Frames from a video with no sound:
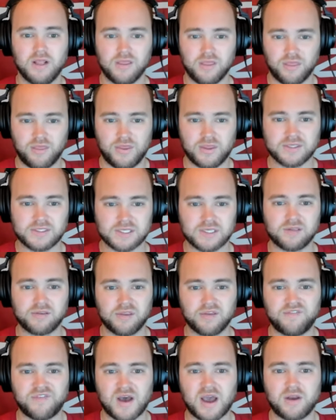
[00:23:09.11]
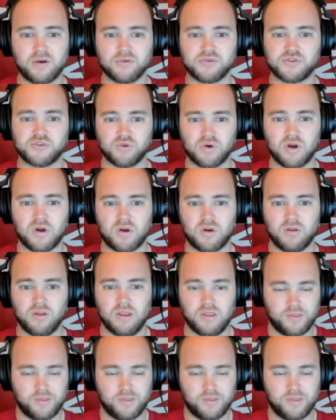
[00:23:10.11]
this is the final straw.